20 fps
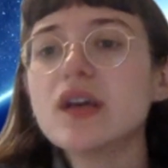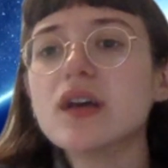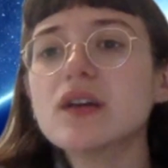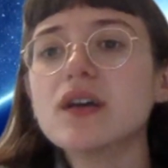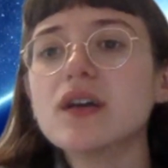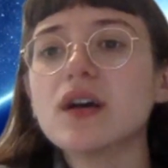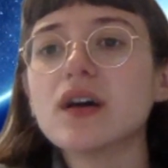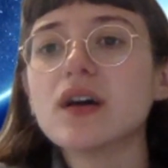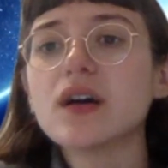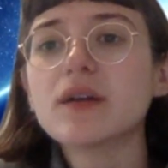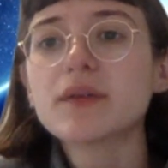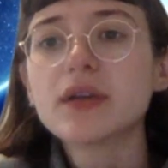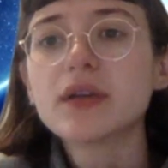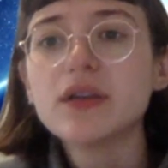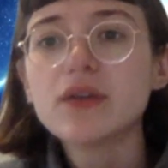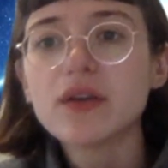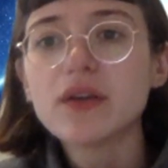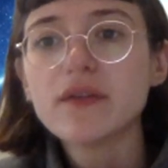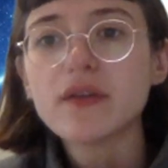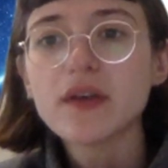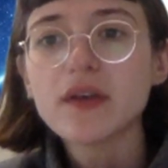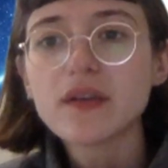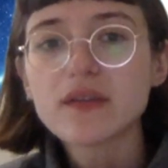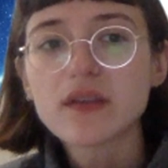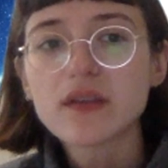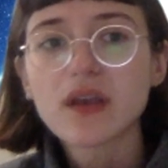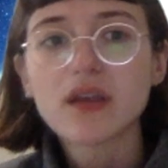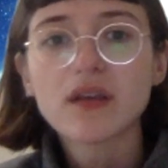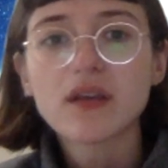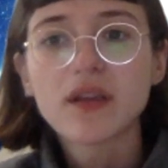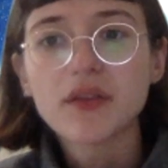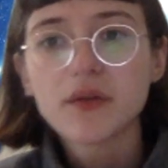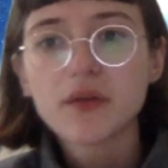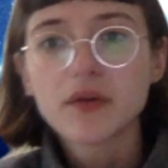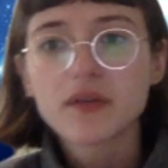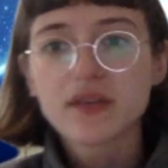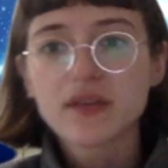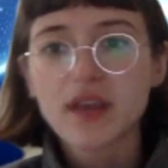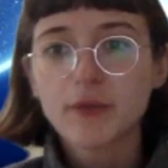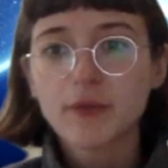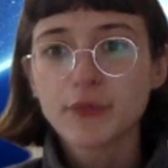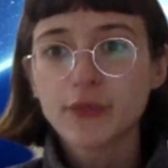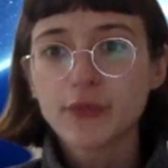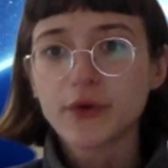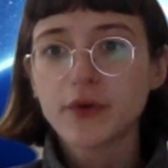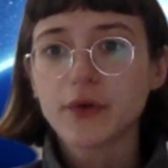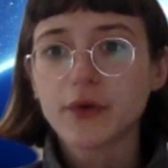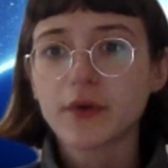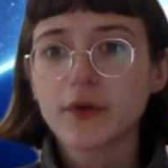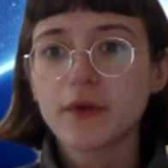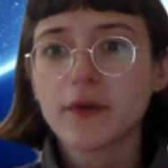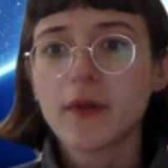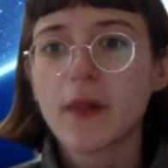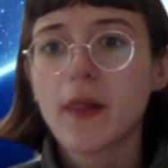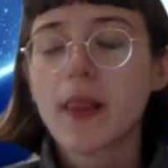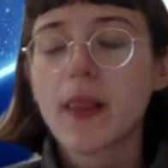Can you give us another example